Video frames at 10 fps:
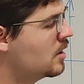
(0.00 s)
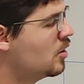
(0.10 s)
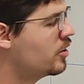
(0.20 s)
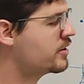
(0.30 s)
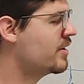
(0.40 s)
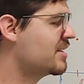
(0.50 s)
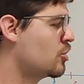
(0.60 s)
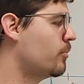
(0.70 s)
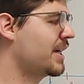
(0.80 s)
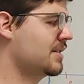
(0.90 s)
also as a
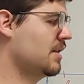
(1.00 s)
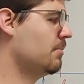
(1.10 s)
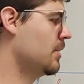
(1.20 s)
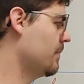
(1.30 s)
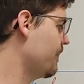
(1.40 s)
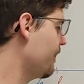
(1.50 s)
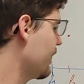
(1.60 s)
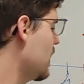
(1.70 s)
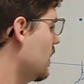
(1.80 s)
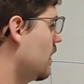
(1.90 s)
complex number.
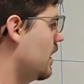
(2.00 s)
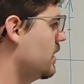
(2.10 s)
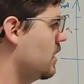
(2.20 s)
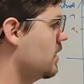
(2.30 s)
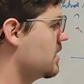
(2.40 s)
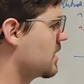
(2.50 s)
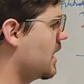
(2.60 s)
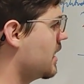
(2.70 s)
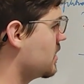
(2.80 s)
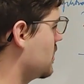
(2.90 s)
And in this
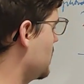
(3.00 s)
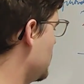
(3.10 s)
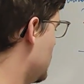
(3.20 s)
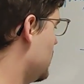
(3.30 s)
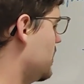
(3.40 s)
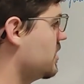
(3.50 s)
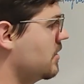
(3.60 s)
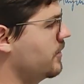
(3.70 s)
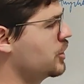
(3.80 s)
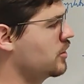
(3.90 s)
case, since
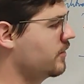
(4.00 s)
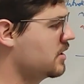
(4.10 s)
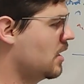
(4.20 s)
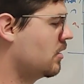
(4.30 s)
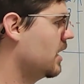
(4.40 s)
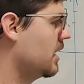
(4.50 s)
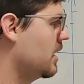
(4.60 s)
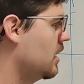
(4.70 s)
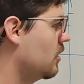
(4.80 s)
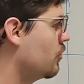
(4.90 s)
the phase shift is
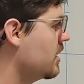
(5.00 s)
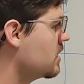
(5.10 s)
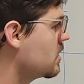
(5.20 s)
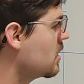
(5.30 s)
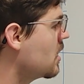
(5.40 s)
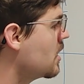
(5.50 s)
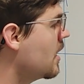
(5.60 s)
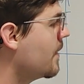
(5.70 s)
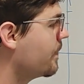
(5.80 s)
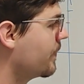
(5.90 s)
180 degrees,
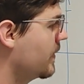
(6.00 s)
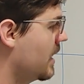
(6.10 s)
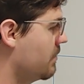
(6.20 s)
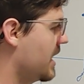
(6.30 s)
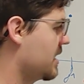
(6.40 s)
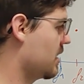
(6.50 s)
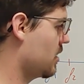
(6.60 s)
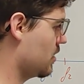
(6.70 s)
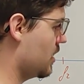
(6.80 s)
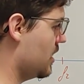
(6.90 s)
that makes it
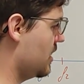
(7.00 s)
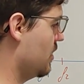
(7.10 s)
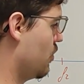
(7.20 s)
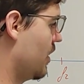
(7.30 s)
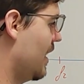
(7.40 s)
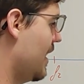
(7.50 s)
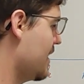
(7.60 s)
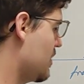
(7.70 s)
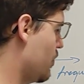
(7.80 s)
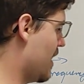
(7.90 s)
easy where it
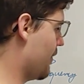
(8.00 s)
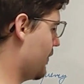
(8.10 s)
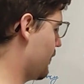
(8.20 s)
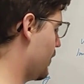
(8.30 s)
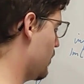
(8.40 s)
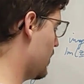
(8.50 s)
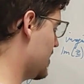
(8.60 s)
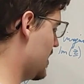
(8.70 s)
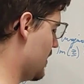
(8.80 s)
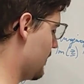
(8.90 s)
lies. We have the
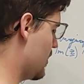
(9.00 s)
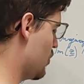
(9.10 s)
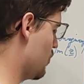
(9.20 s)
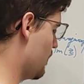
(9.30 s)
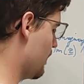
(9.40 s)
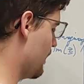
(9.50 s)
frequency of 2,